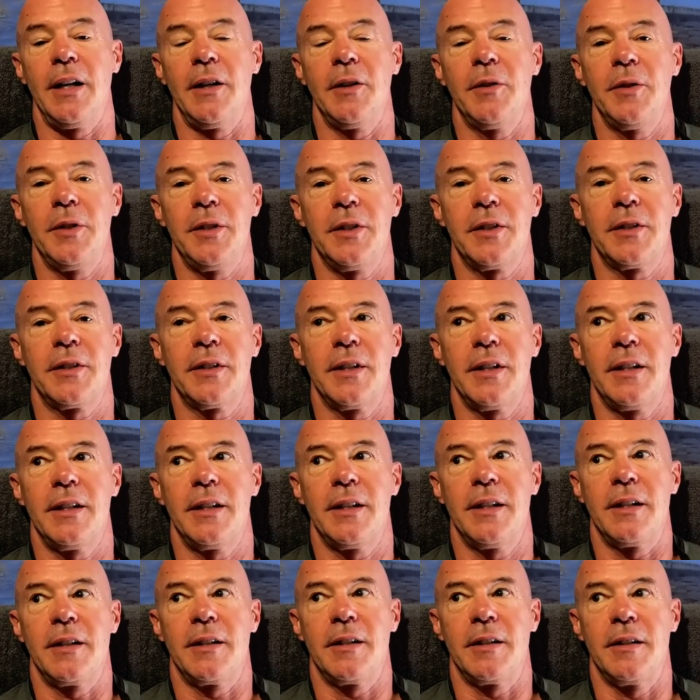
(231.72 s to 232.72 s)
I always
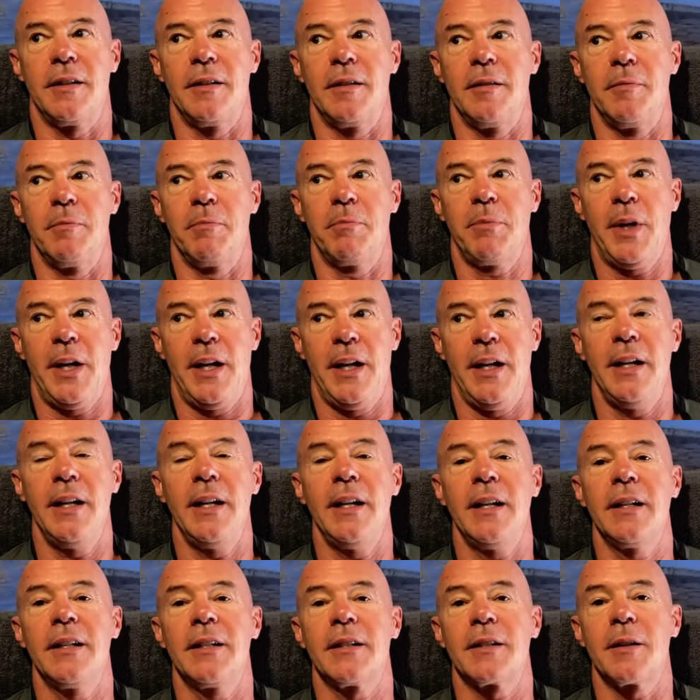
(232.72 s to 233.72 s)
say that
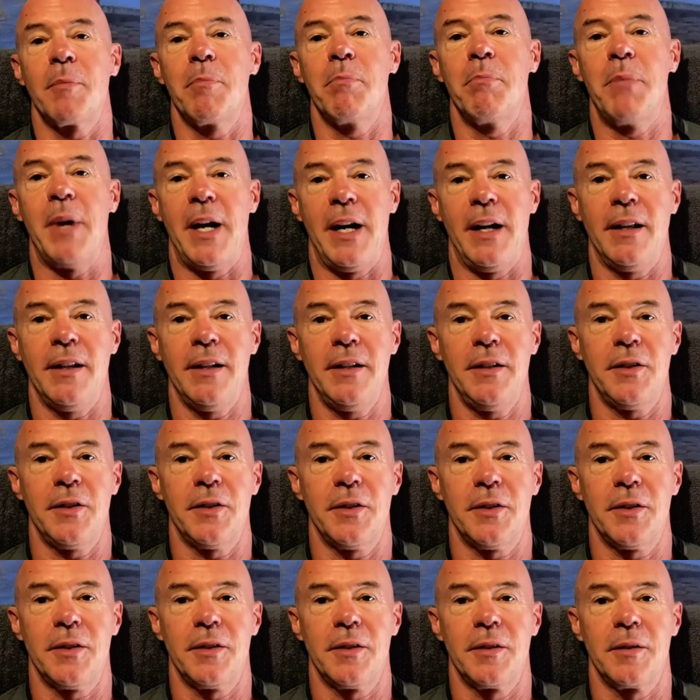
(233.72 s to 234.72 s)
painting is a
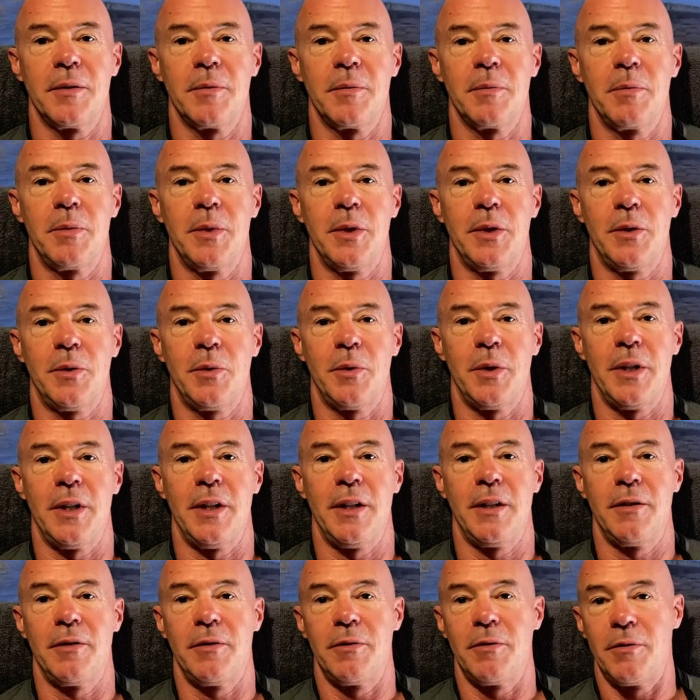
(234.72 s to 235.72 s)
balance
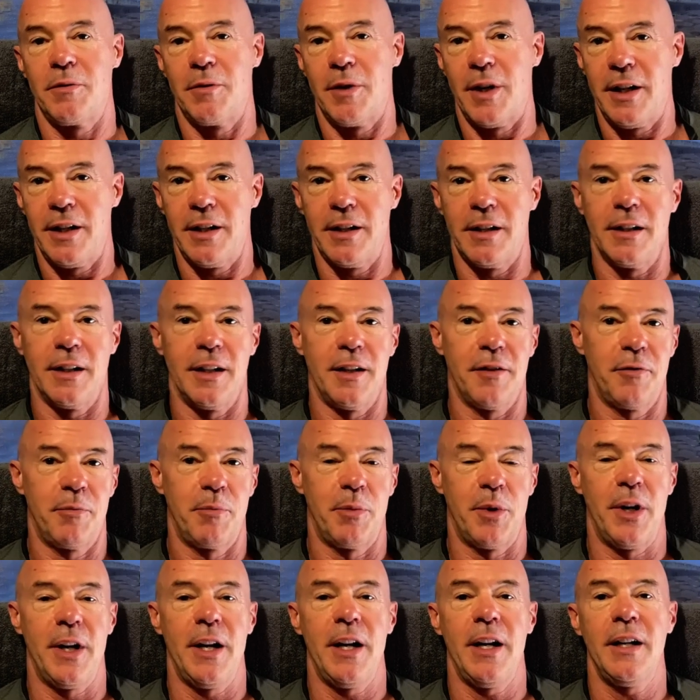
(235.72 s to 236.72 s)
between right and
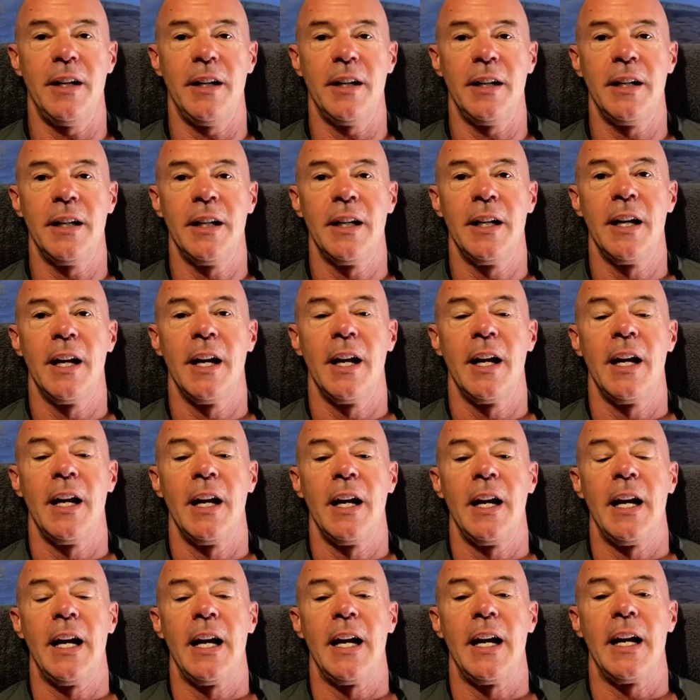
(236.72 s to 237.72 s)
left brain.
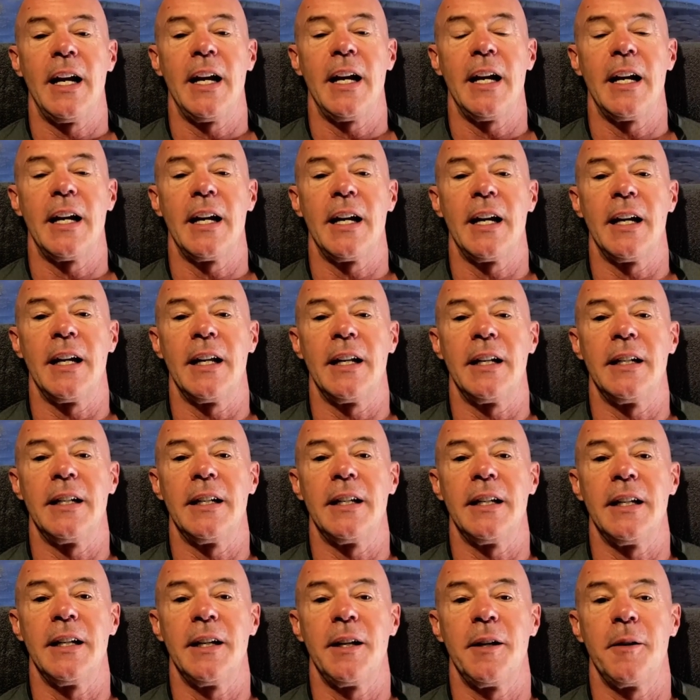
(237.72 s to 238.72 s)

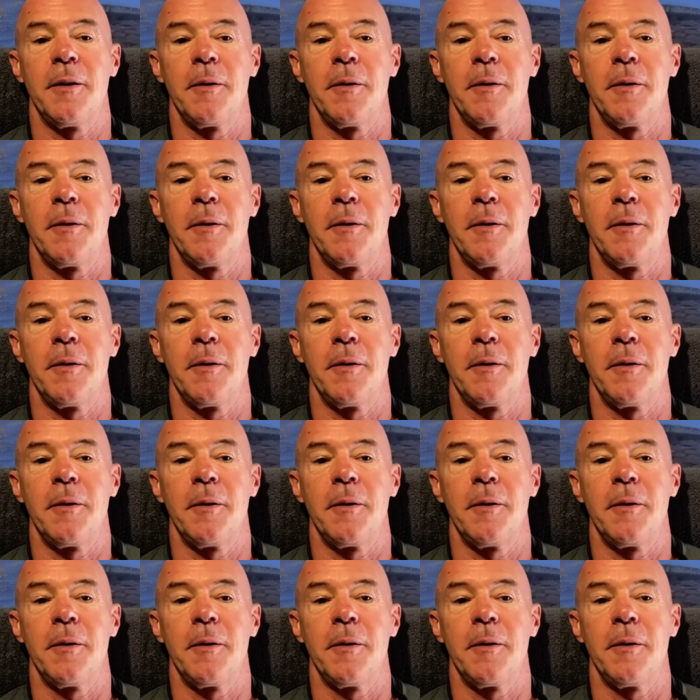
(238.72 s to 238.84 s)
And